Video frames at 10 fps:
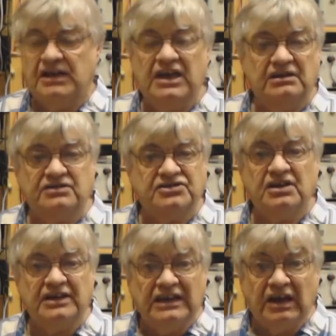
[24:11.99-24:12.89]
it
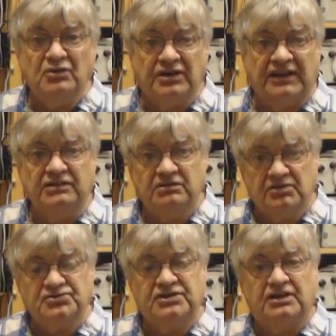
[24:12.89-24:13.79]
certainly locally, of
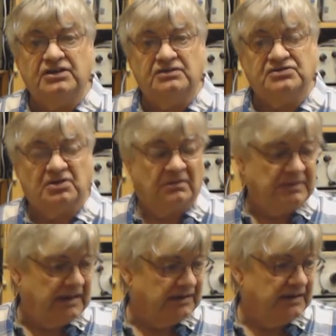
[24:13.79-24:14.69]
course you can use
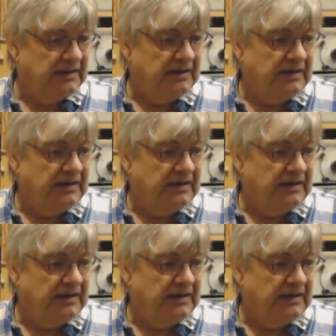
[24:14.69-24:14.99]
top band.